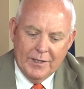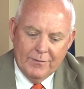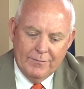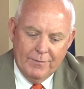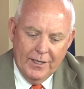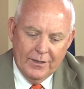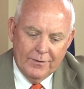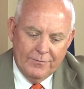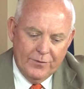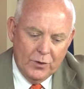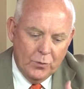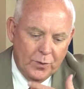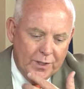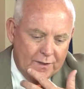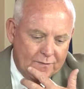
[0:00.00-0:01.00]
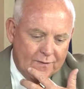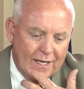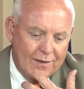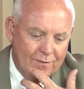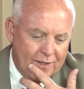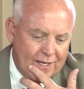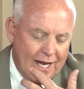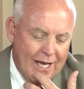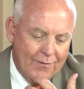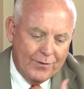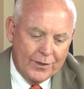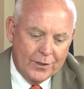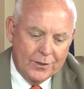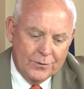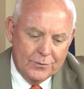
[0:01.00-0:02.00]
In a, in a few weeks, David
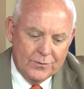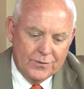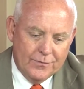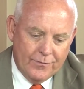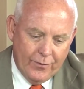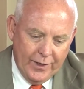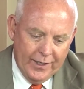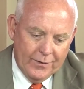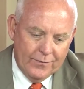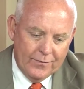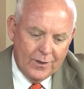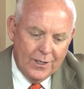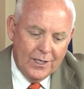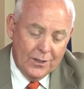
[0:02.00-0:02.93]
Taverner, who's the friends,